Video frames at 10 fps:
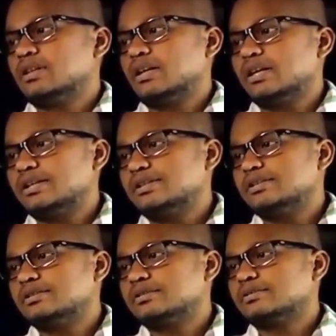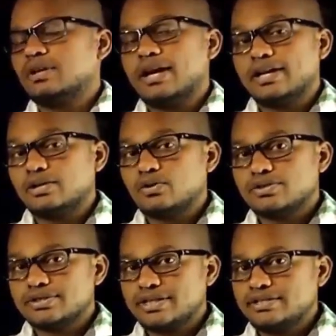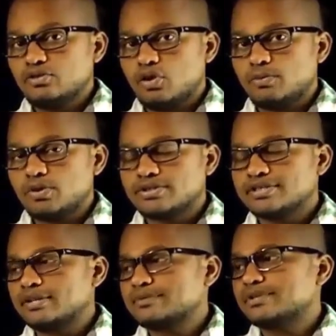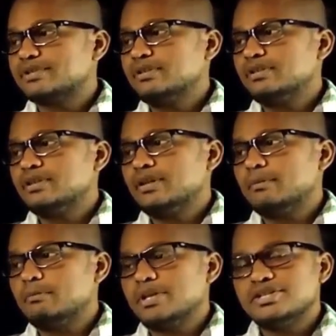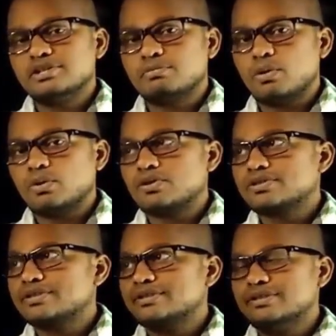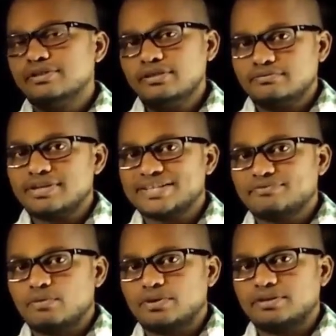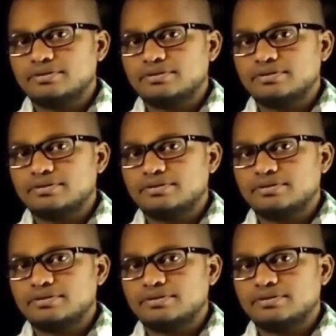And iron losses and copper losses comes under major power losses in a transformer.